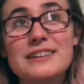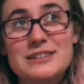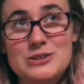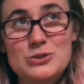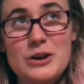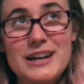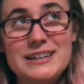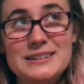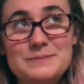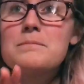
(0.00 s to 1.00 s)

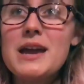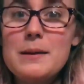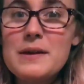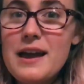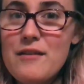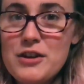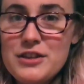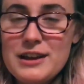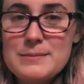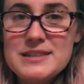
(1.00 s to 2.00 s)
destroyed. Maybe
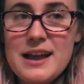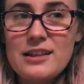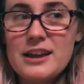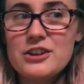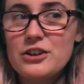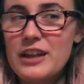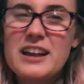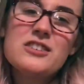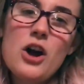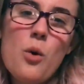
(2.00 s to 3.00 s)
everything I'm saying, like, you're
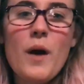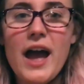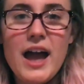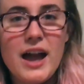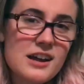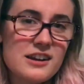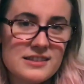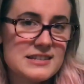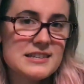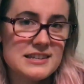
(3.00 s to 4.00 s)
like, no way, none
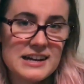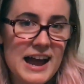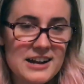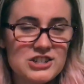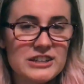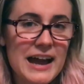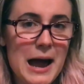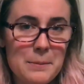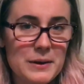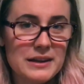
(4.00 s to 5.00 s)
of this is gonna actually
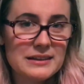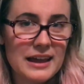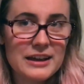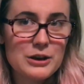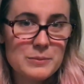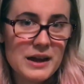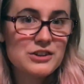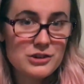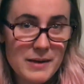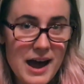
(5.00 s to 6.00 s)
happen. Like, you're
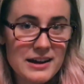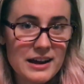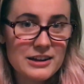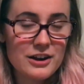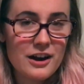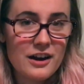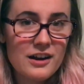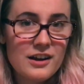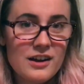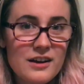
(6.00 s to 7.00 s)
being dramatic,
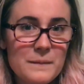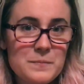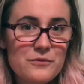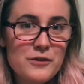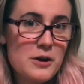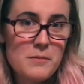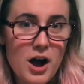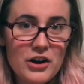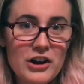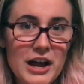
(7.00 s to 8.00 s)
you're
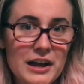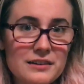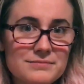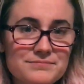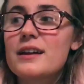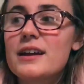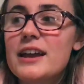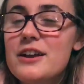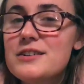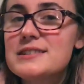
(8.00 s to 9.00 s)
fear-mongering.
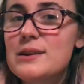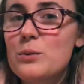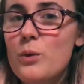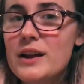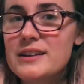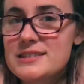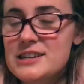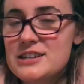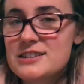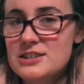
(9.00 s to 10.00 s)
Here's what it's
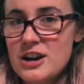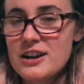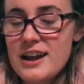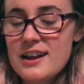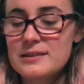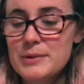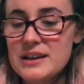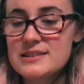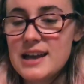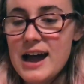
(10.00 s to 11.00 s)
gonna start at,
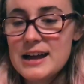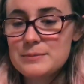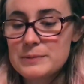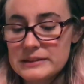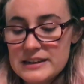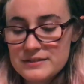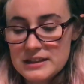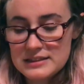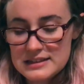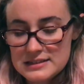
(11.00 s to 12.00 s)
because I believe
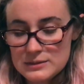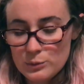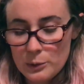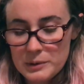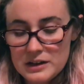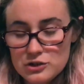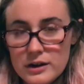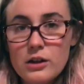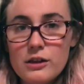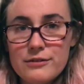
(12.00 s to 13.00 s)
that this will be a
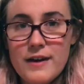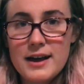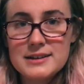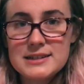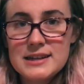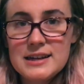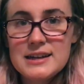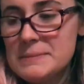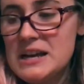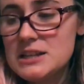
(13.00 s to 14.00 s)
trickle effect.
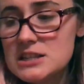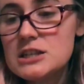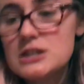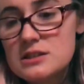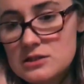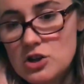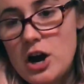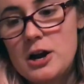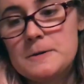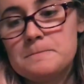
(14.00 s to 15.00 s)
It's gonna
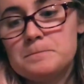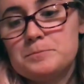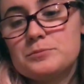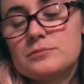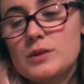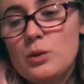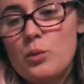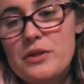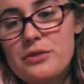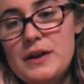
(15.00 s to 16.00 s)
start
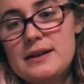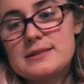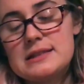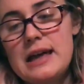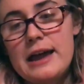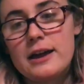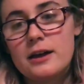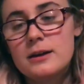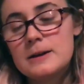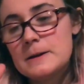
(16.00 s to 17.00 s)
with things
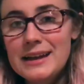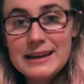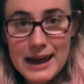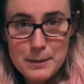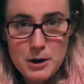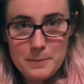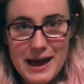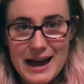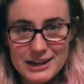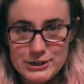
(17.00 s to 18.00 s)
like gamer
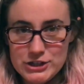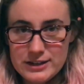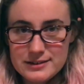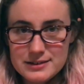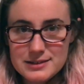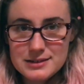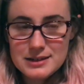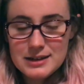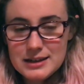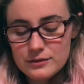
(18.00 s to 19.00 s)
packages.
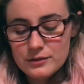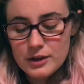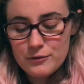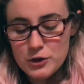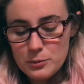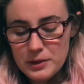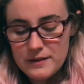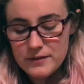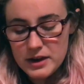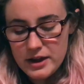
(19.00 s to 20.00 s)
If you
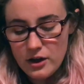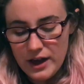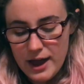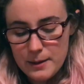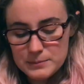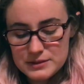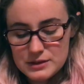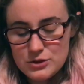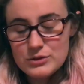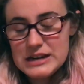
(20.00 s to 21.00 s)
play video
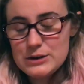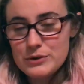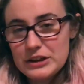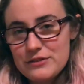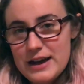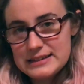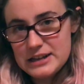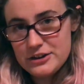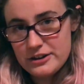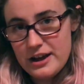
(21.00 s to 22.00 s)
games, you need really
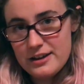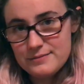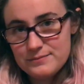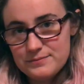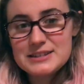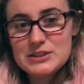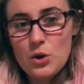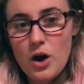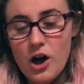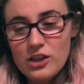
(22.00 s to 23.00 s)
fast internet.
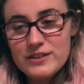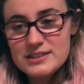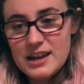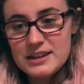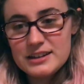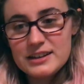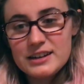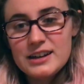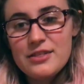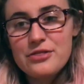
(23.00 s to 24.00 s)
So all of a
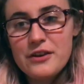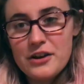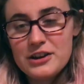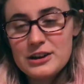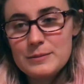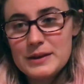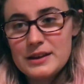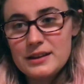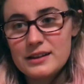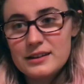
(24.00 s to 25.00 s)
sudden, they're gonna
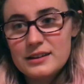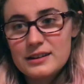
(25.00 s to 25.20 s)
be